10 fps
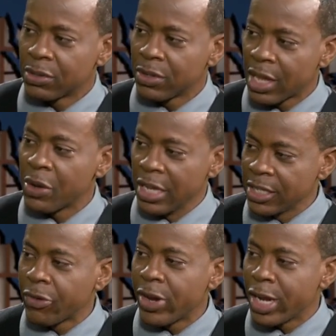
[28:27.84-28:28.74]
So there
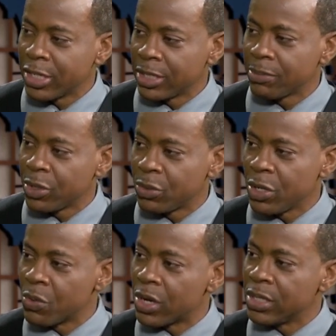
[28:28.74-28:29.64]
is a relationship
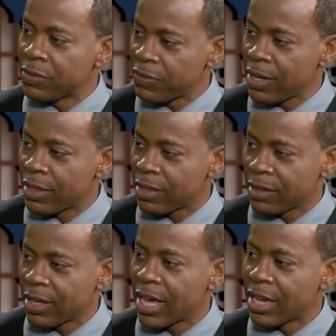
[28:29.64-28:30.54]
between one's faith
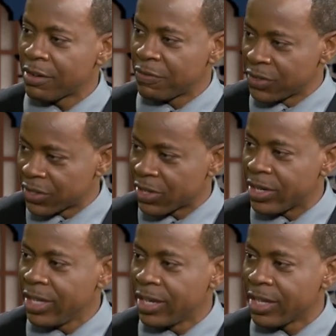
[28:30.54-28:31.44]
and
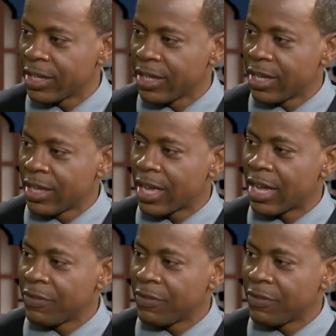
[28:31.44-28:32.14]
physical healing and